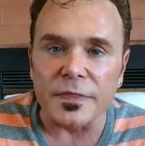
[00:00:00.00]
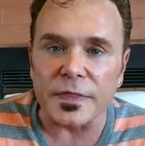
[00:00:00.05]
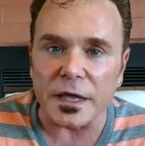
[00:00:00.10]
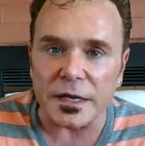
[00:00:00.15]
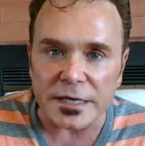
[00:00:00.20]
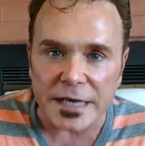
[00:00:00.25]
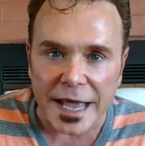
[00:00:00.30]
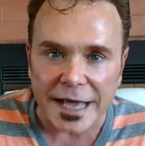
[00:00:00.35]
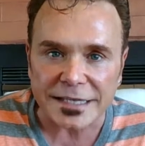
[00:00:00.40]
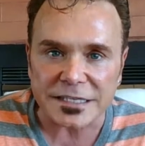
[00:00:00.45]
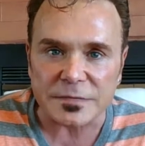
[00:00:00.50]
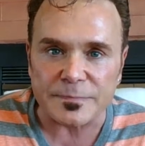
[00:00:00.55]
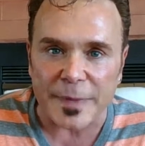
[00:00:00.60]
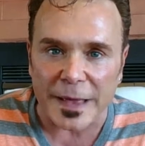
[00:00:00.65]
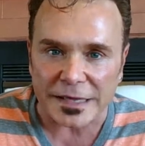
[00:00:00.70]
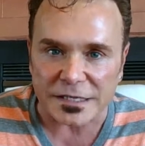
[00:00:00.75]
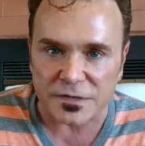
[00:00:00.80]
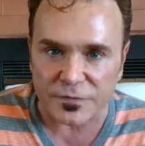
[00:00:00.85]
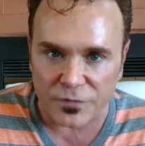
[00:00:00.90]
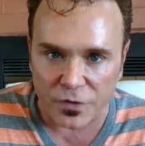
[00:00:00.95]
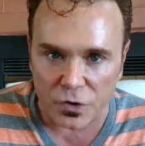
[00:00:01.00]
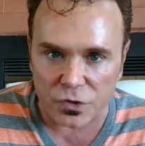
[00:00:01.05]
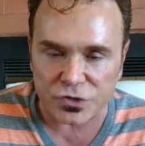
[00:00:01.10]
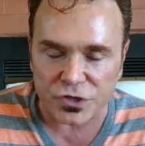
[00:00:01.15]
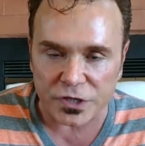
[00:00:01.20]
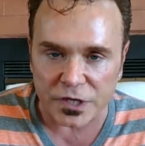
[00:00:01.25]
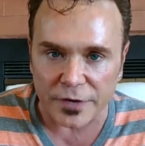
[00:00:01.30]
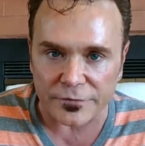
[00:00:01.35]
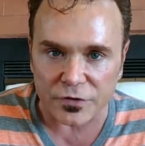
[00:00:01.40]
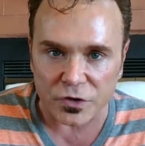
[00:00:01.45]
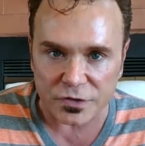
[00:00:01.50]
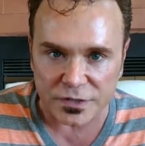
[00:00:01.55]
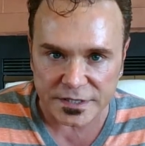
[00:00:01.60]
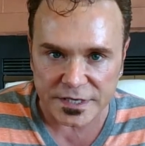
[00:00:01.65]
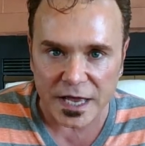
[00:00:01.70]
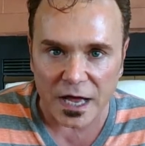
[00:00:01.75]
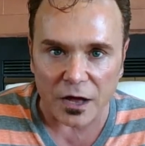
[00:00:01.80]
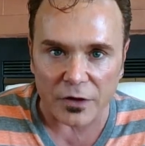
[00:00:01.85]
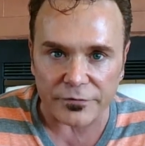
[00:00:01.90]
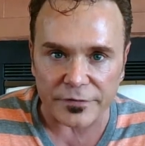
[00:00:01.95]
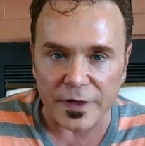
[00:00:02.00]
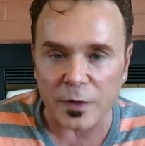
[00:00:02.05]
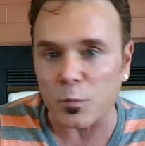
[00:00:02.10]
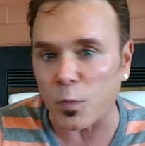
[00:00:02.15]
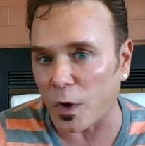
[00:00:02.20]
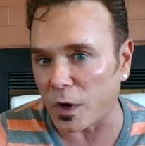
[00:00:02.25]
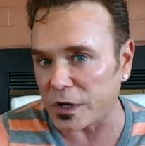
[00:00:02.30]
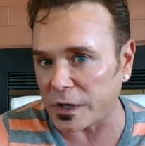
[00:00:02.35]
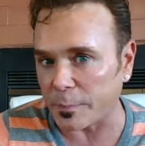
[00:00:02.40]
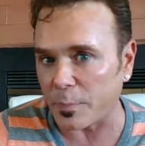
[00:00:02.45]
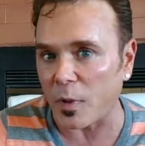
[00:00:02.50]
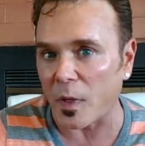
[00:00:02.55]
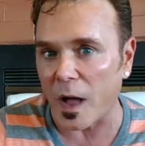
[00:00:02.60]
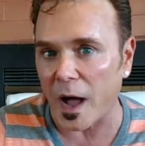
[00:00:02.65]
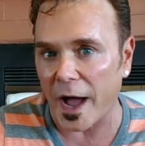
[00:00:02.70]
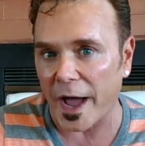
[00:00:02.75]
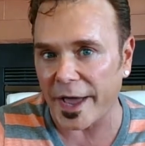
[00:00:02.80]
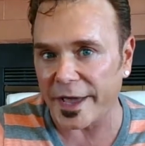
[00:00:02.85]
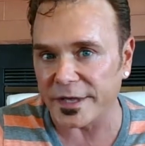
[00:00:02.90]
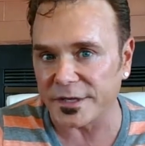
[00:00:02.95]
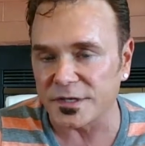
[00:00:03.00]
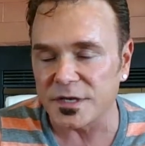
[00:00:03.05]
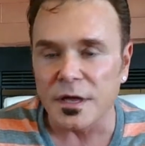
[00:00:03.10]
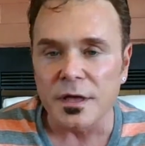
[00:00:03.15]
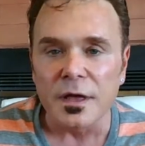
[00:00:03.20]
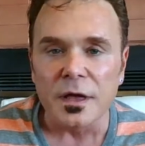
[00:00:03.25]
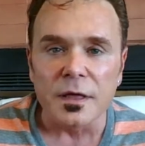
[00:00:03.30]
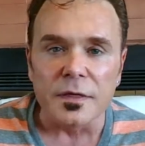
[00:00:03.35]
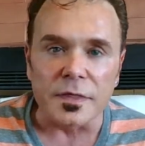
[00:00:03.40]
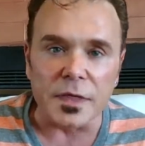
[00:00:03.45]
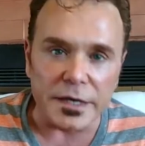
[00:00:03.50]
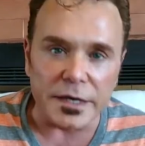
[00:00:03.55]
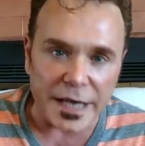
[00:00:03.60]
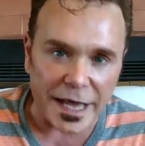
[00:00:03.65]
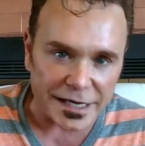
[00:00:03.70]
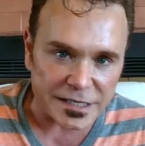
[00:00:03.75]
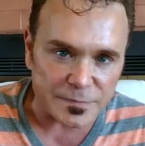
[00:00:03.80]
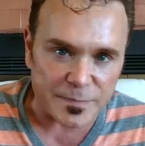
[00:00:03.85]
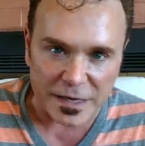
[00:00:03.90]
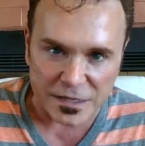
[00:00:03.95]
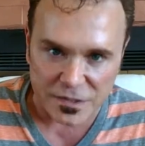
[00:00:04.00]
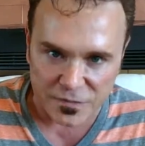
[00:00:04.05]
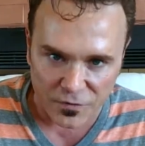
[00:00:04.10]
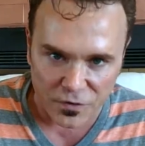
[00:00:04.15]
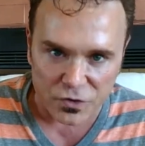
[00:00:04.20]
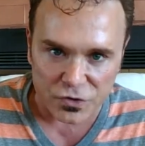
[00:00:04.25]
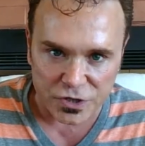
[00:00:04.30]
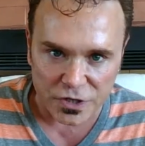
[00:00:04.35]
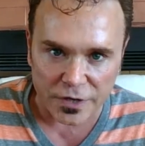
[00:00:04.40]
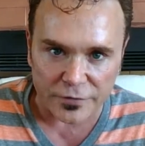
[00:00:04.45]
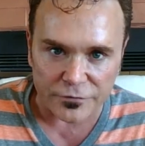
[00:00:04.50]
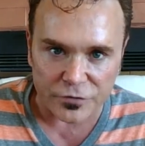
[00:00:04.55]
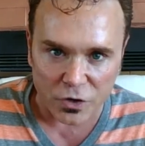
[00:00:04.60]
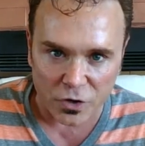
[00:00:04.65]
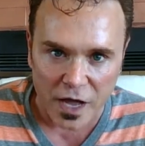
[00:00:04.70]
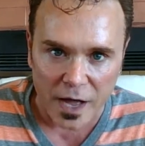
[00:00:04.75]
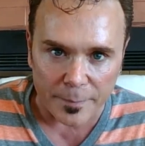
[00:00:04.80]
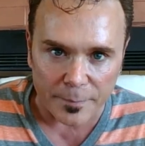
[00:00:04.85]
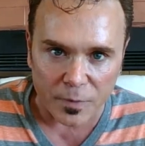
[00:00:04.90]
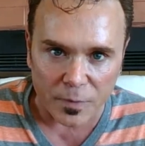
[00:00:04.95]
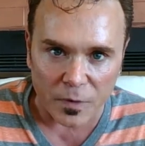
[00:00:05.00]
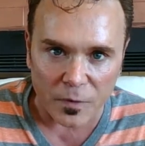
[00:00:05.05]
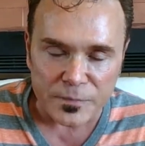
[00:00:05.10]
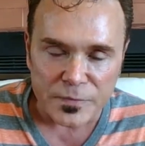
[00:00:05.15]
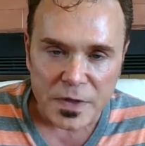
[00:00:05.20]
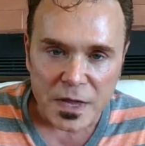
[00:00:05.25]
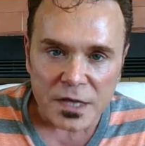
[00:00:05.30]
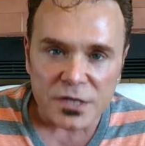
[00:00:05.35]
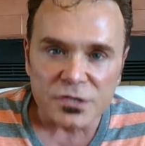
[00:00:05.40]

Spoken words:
The Next Best Version of Yourself, and where it applies, The Next Best Version of Your Couple.